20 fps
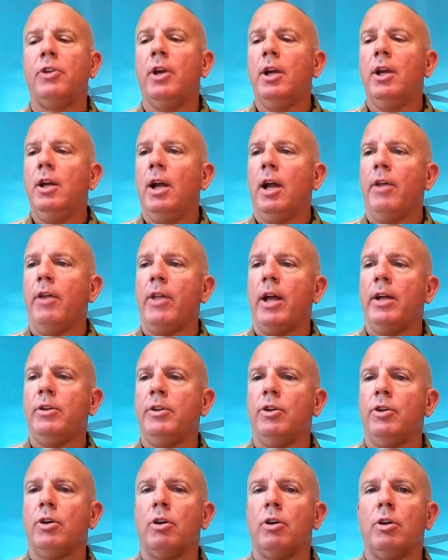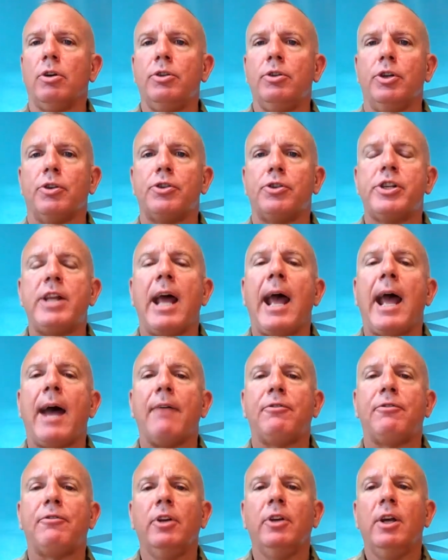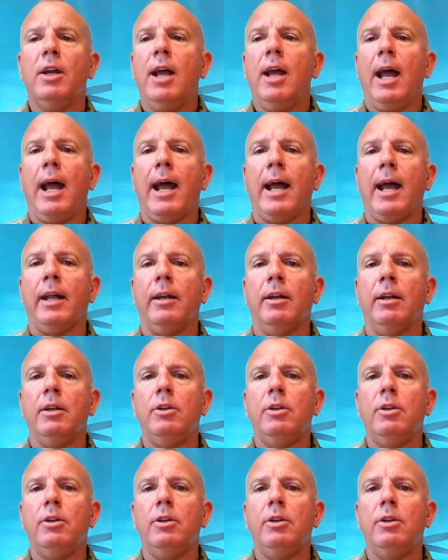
and then your staffs, and